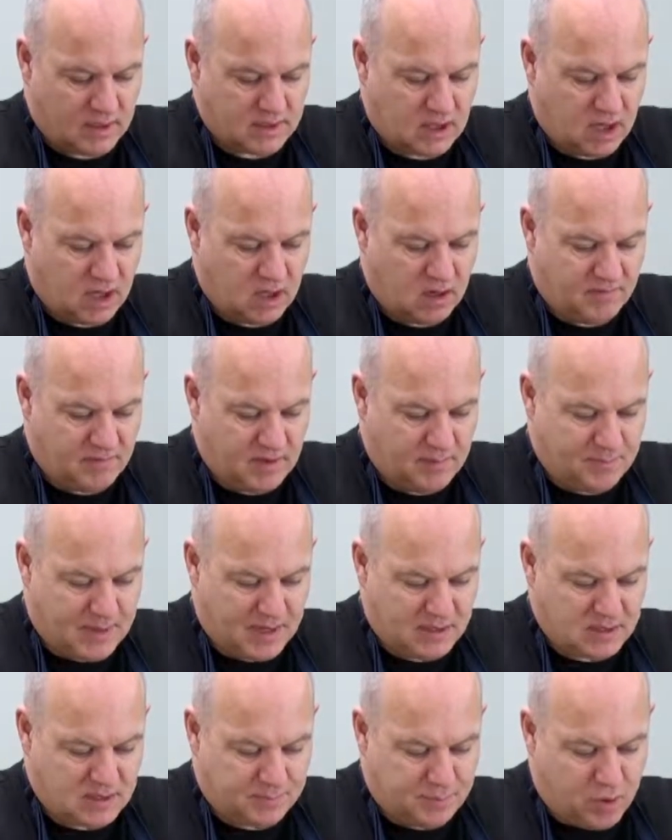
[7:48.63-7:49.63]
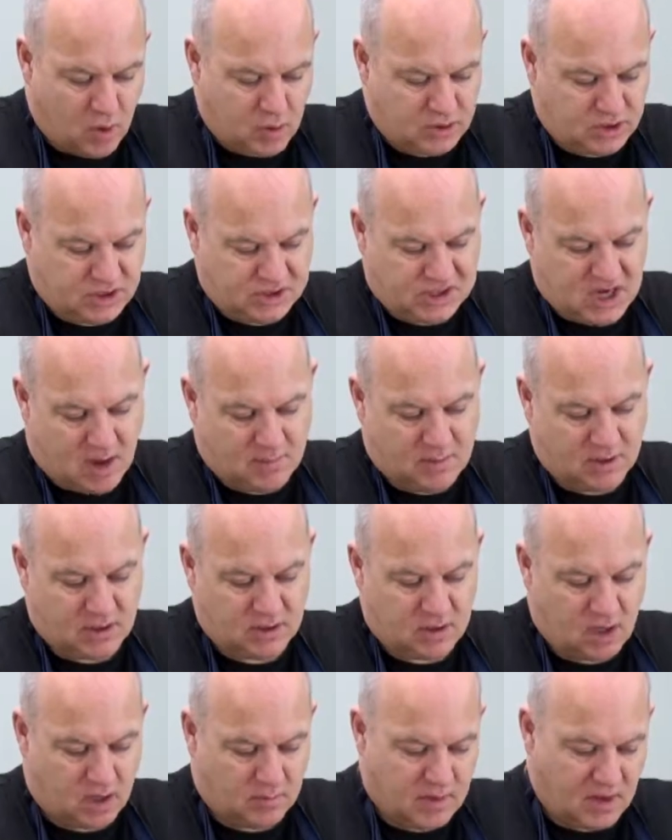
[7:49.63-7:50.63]
some lovely piece of poached salmon on
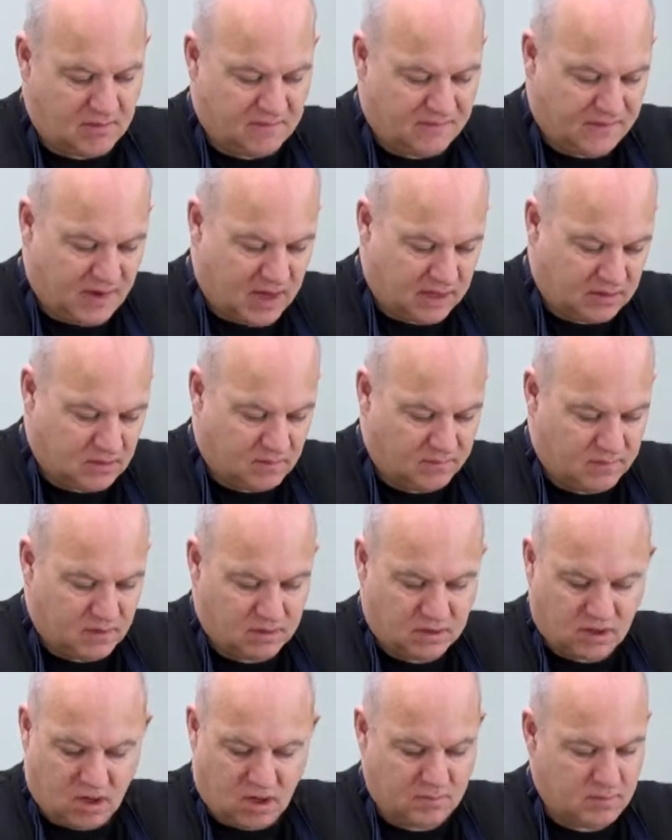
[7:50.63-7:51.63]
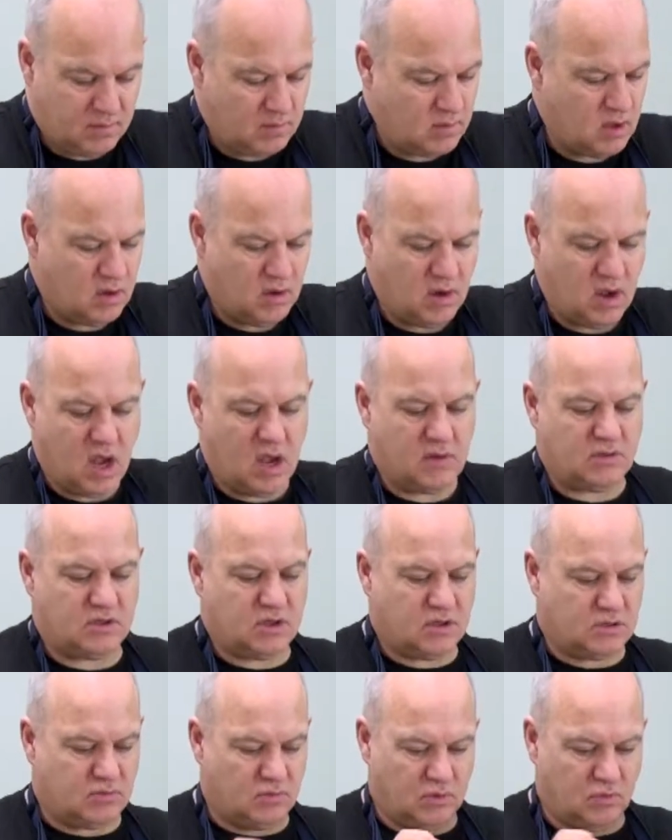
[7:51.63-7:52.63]
top of that, flakes over the top. It
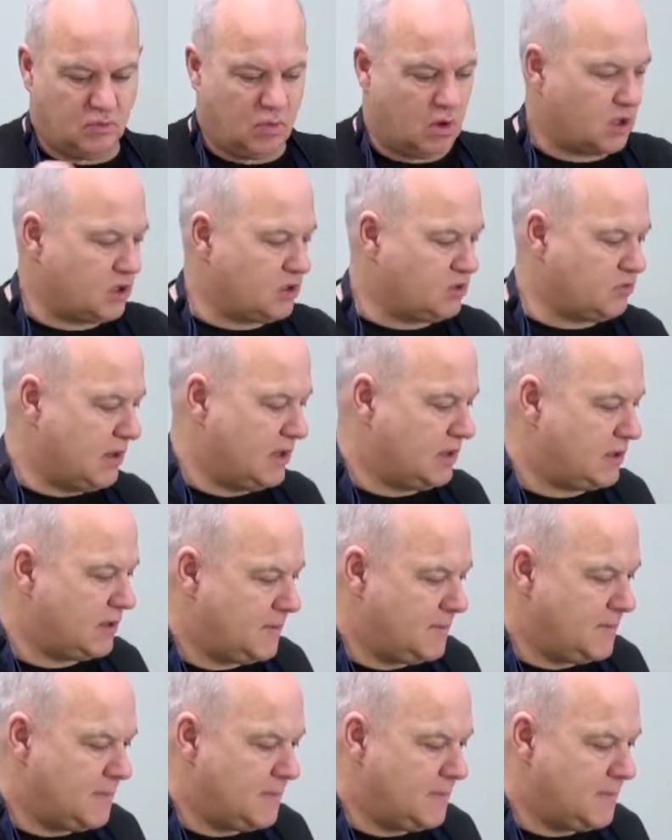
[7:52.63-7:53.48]
just would work a treat.